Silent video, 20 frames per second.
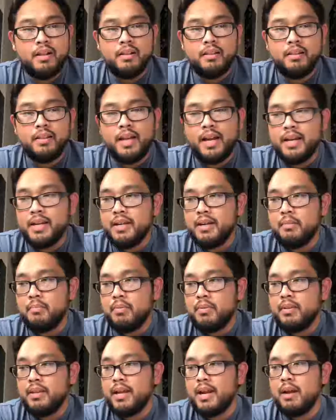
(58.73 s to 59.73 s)
lineup
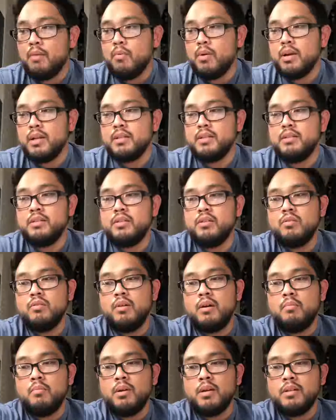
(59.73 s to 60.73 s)
that I wanted to
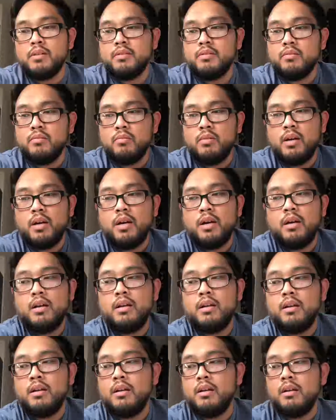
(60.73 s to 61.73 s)
do. I wanted to
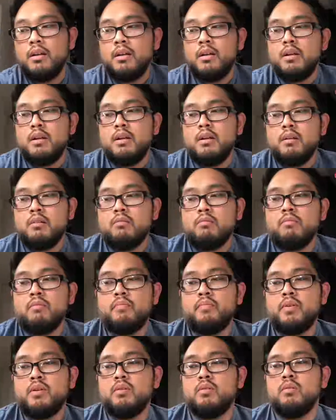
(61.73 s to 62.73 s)

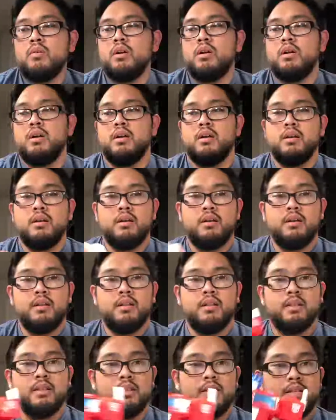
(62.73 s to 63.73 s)
review
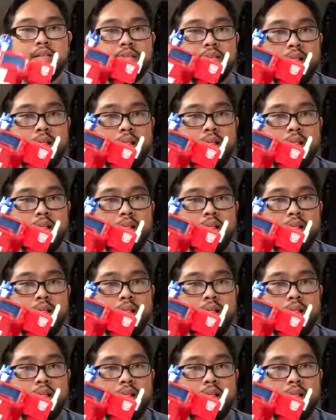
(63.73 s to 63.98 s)
this